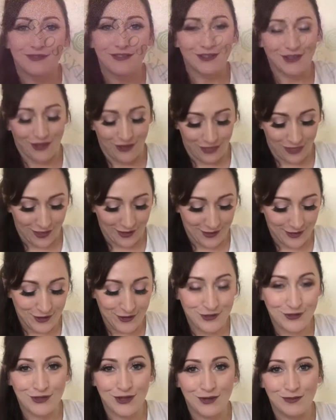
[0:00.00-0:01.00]
So thank
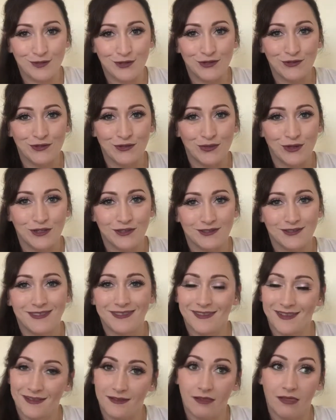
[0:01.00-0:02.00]
you so much for
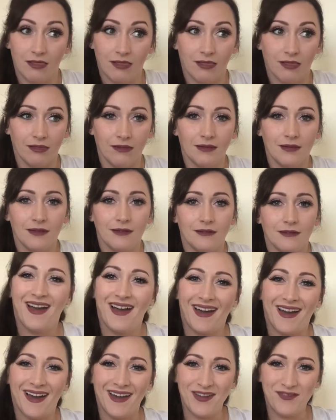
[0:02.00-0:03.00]

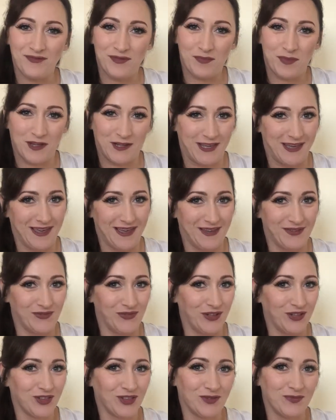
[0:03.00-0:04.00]
Hi everybody and
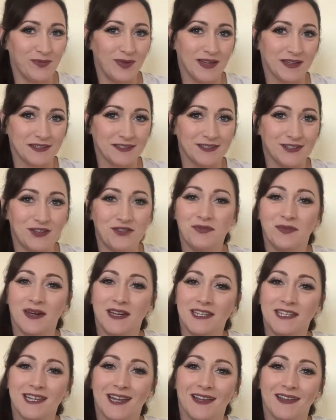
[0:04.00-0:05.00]
welcome back to
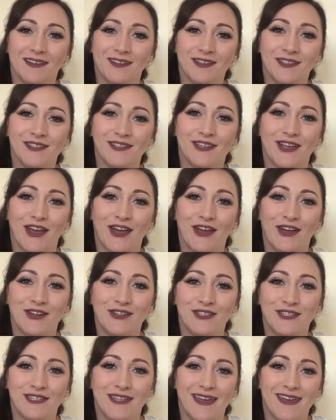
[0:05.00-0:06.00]
my channel. So
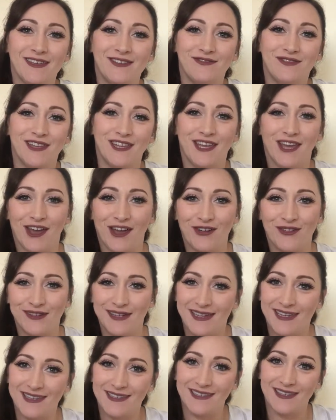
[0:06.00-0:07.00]
today's video
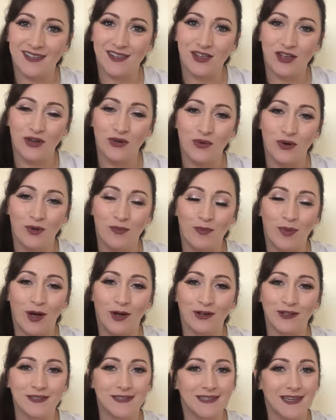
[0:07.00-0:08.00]
is a new
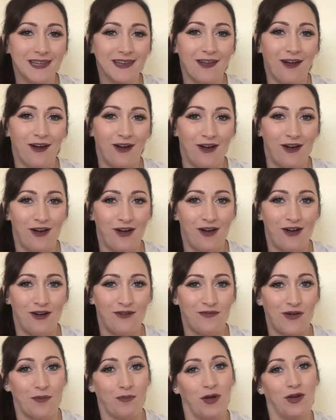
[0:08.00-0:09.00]
unboxing
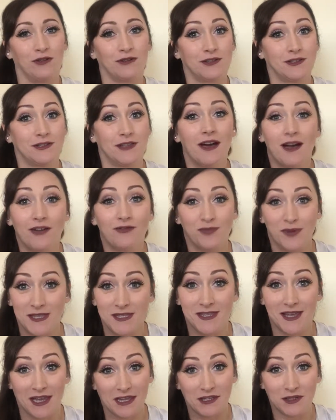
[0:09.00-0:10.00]
of a box that I've been
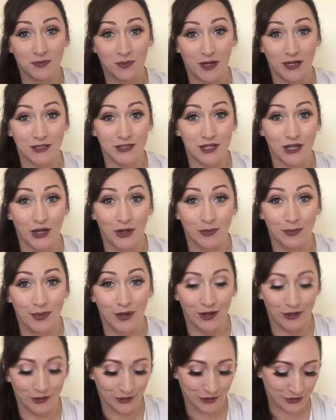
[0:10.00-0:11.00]
desperate to
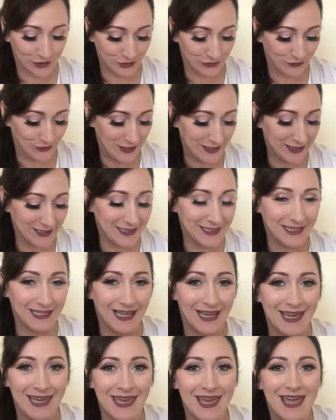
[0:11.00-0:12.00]
unbox
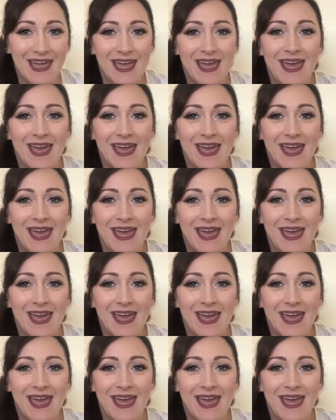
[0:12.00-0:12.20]
recently.